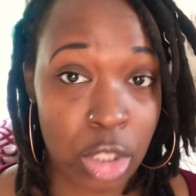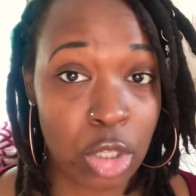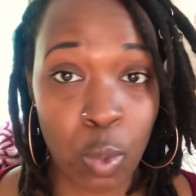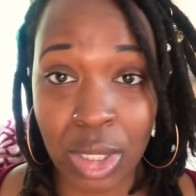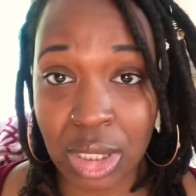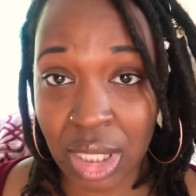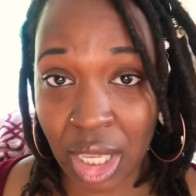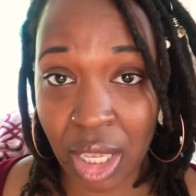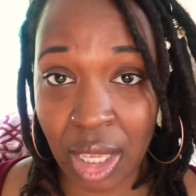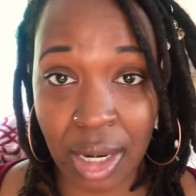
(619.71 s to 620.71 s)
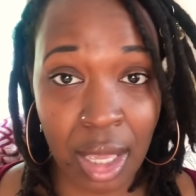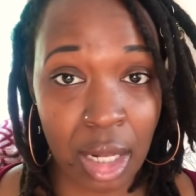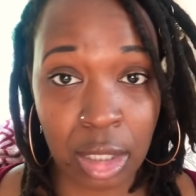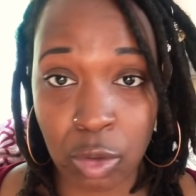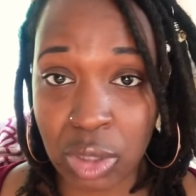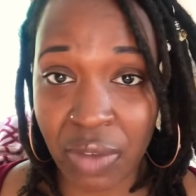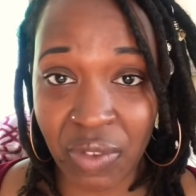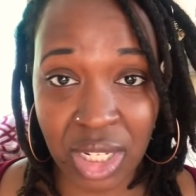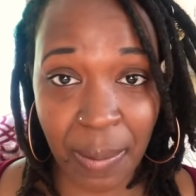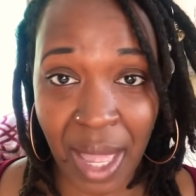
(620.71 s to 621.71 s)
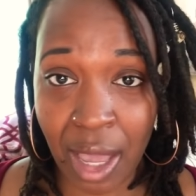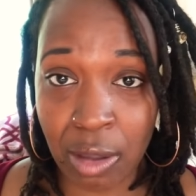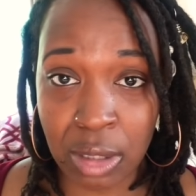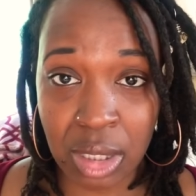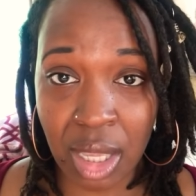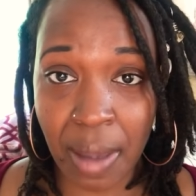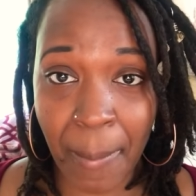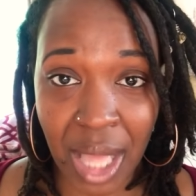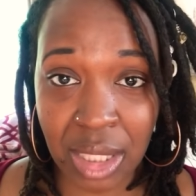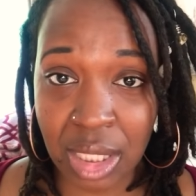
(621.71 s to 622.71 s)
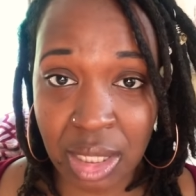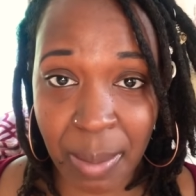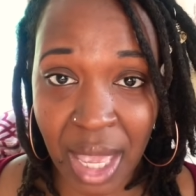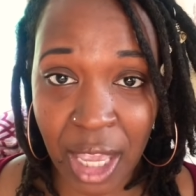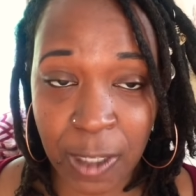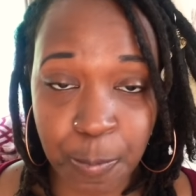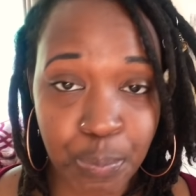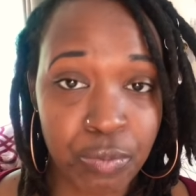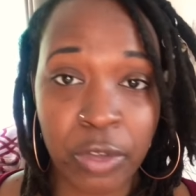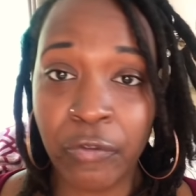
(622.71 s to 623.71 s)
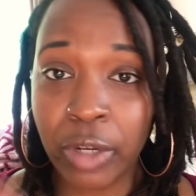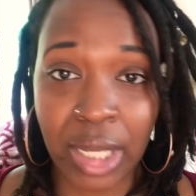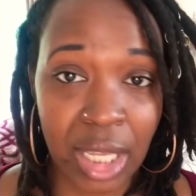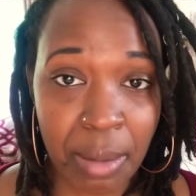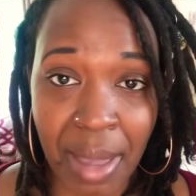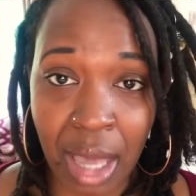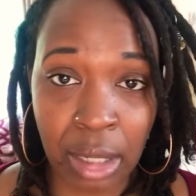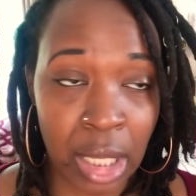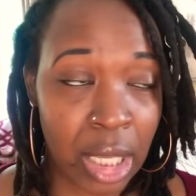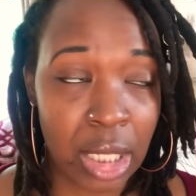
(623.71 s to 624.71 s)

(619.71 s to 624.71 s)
So once again, losing 50 pounds by the end of May, forget about it.